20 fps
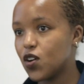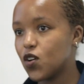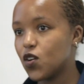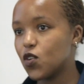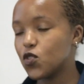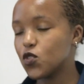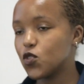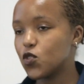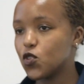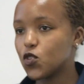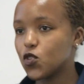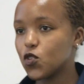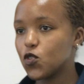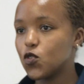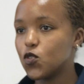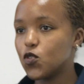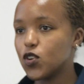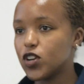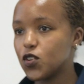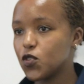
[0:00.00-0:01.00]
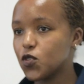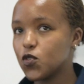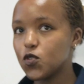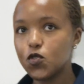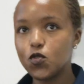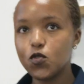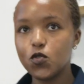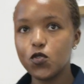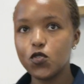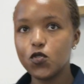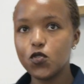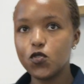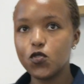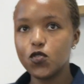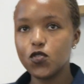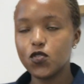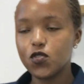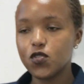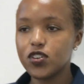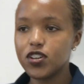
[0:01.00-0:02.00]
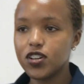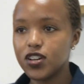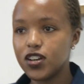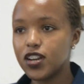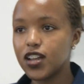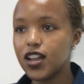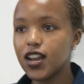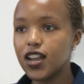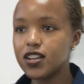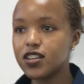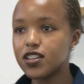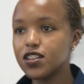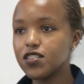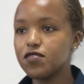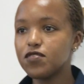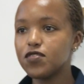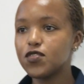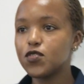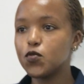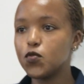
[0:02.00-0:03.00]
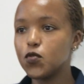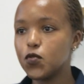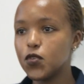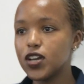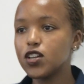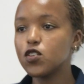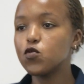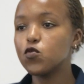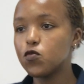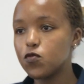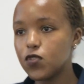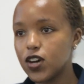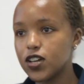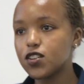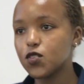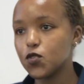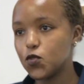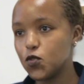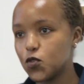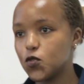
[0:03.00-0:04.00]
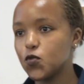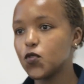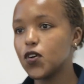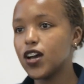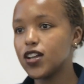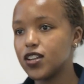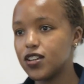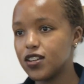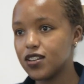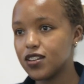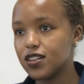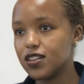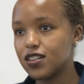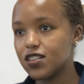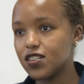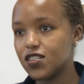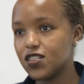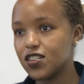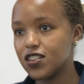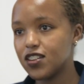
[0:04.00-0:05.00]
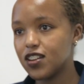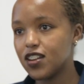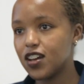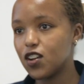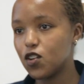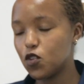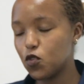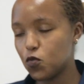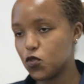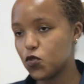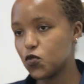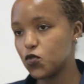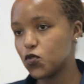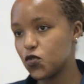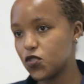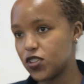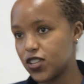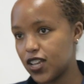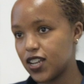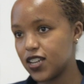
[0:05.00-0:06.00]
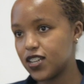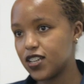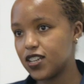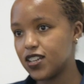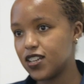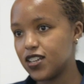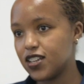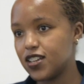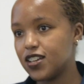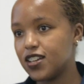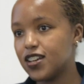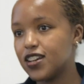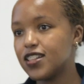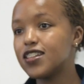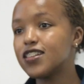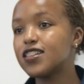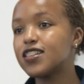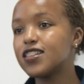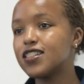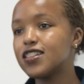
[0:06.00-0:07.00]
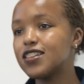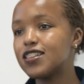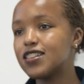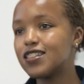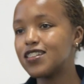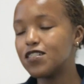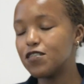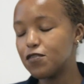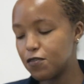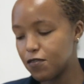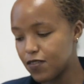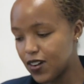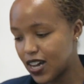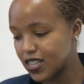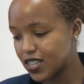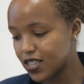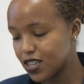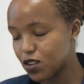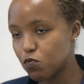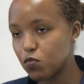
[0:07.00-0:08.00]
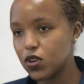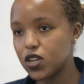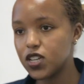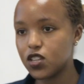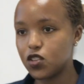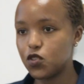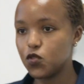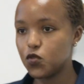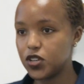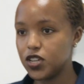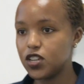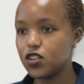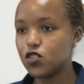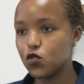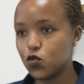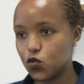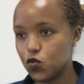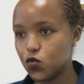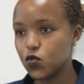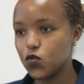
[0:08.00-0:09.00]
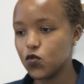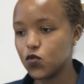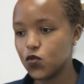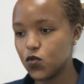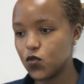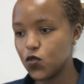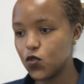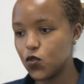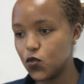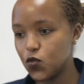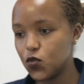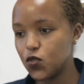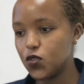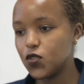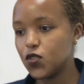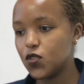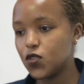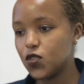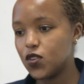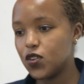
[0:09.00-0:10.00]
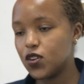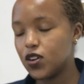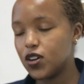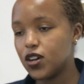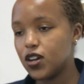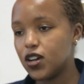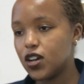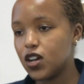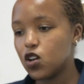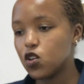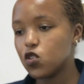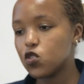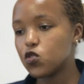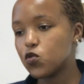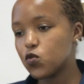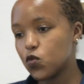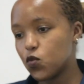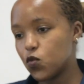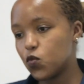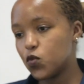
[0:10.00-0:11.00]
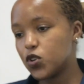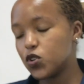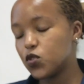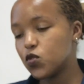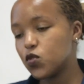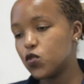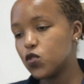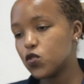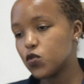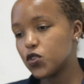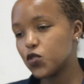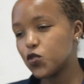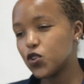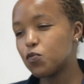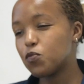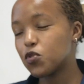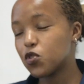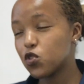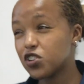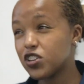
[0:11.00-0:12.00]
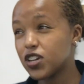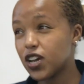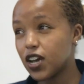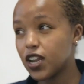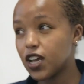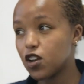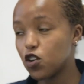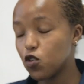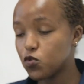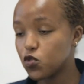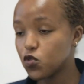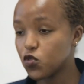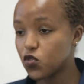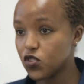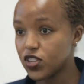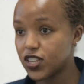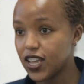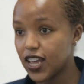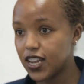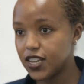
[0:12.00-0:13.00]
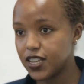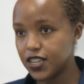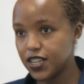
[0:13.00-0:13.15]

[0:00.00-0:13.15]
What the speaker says: you don't go, to your relative, to where you first go to an adoption society. This is the first place you need to go. So when you approach an adoption society,